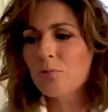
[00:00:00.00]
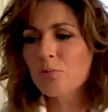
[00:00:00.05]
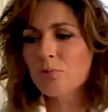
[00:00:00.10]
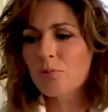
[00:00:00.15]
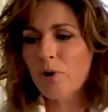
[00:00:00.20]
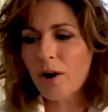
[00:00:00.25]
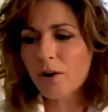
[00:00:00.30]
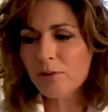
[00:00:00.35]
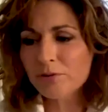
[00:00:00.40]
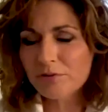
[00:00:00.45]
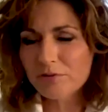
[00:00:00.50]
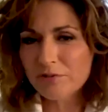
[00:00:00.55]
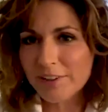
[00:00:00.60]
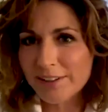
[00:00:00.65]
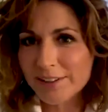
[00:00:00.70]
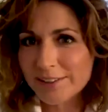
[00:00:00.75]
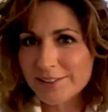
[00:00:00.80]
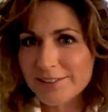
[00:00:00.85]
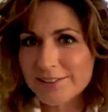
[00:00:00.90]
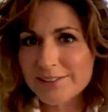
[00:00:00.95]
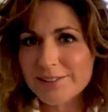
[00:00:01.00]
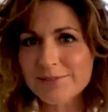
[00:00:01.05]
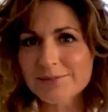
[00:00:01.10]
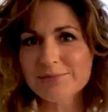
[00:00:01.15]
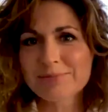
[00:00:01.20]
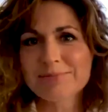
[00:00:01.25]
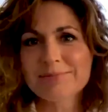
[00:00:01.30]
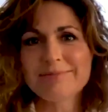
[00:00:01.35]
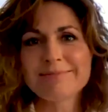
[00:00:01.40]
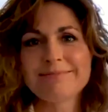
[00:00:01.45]
Braunfels.
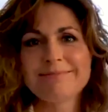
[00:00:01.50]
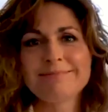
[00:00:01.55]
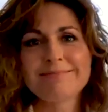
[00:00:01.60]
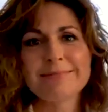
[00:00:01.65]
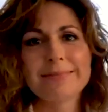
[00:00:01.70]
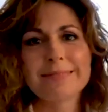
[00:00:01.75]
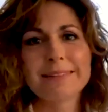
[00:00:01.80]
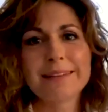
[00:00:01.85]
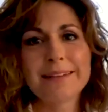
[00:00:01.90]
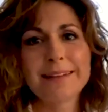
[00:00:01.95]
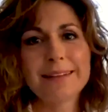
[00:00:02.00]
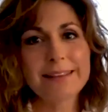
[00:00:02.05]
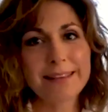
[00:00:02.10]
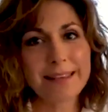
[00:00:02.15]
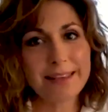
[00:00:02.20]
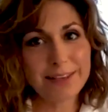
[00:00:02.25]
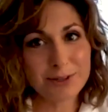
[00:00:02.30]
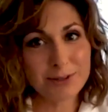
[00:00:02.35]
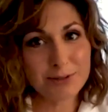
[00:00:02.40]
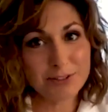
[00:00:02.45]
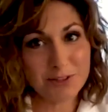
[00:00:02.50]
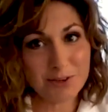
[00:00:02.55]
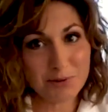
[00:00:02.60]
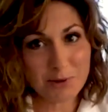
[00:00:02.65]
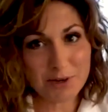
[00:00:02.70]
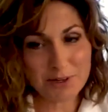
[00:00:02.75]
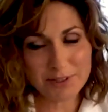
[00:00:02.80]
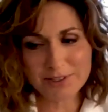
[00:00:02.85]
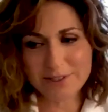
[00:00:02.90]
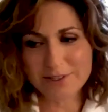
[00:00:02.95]
Thank you so
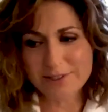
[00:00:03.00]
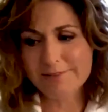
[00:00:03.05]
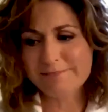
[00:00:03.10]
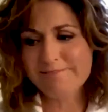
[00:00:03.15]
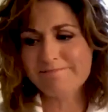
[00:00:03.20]
much.